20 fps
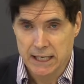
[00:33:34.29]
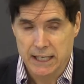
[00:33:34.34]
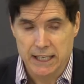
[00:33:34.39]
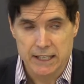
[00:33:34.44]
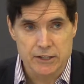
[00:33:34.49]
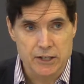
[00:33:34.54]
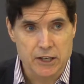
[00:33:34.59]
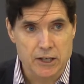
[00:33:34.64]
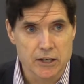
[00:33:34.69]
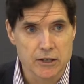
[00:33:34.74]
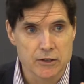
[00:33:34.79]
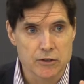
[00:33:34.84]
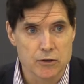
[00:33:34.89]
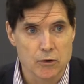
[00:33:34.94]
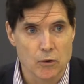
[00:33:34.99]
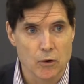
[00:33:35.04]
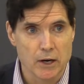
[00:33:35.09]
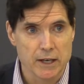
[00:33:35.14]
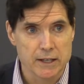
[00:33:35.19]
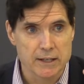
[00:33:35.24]
It's a
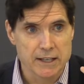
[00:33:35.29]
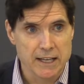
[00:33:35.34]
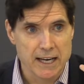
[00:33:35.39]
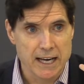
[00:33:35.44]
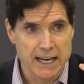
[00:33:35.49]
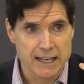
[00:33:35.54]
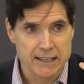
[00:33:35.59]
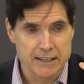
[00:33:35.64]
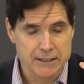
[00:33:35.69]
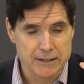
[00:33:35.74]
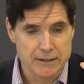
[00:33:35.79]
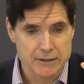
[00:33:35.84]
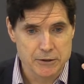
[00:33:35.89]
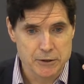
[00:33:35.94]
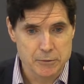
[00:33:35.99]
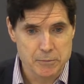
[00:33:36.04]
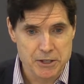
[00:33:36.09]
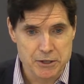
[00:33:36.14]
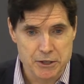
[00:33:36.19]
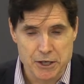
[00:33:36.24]
conjoined that
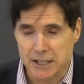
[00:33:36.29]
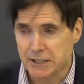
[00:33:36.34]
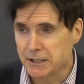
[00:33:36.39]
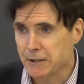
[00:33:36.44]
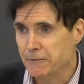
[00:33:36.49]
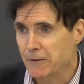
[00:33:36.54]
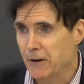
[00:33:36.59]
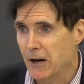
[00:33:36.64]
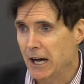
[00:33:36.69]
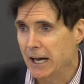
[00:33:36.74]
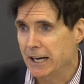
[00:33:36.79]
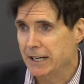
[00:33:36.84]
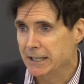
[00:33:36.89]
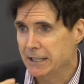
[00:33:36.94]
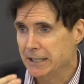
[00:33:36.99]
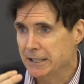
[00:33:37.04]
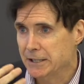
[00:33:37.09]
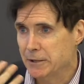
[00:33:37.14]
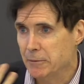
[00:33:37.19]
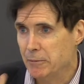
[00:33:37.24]
to be justified
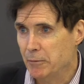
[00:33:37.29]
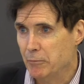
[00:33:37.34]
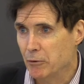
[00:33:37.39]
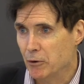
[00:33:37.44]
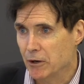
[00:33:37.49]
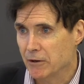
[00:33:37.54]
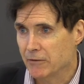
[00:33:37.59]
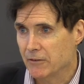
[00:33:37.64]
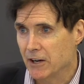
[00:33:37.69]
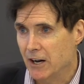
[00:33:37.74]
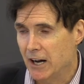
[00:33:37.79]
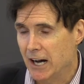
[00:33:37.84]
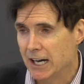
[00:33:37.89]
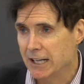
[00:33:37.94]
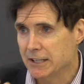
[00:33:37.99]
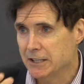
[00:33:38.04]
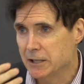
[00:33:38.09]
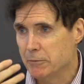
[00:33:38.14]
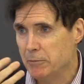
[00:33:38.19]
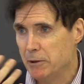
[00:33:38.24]
is to be born of God,